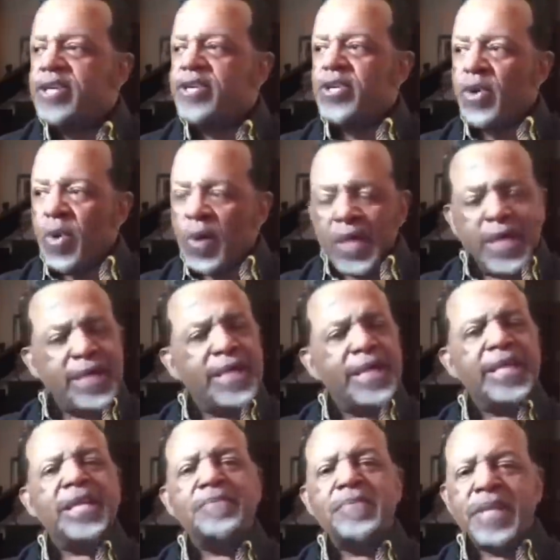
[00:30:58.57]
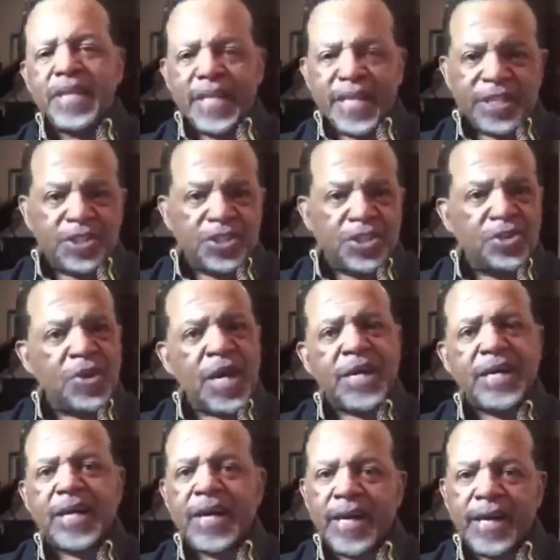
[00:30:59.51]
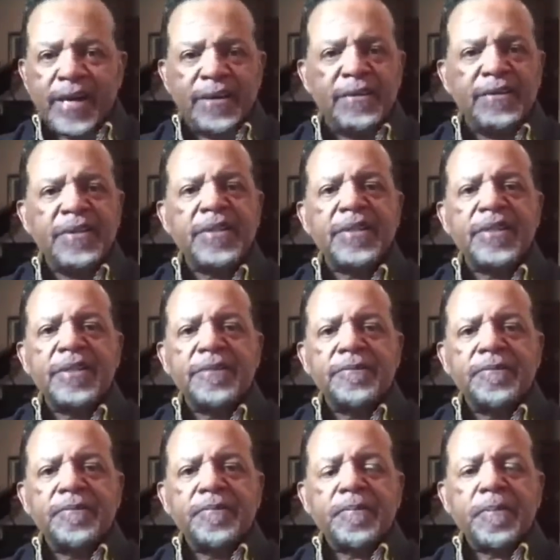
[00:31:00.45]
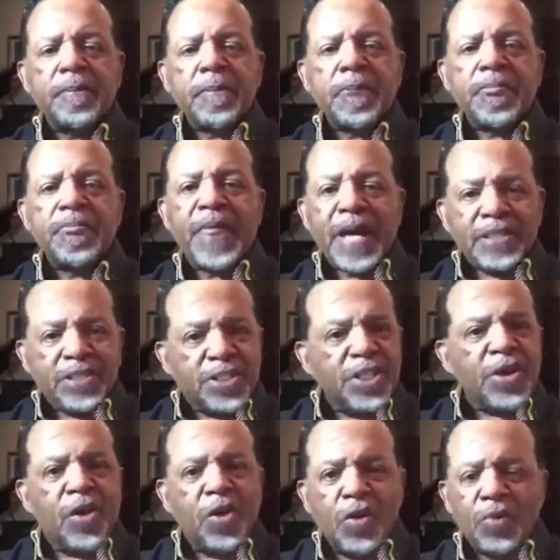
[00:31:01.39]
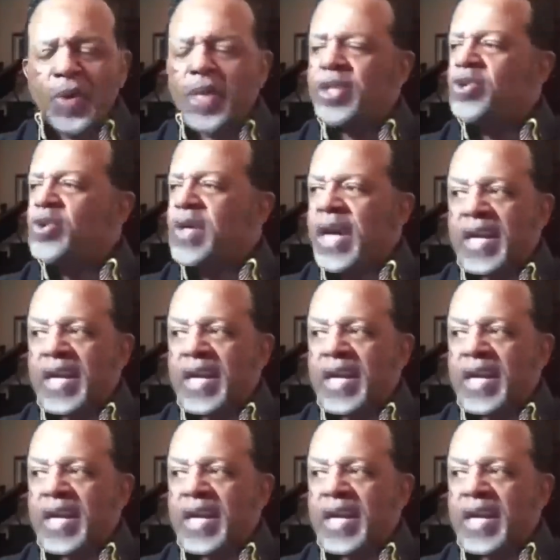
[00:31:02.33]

You only need him to get you out of hell. That's the only way you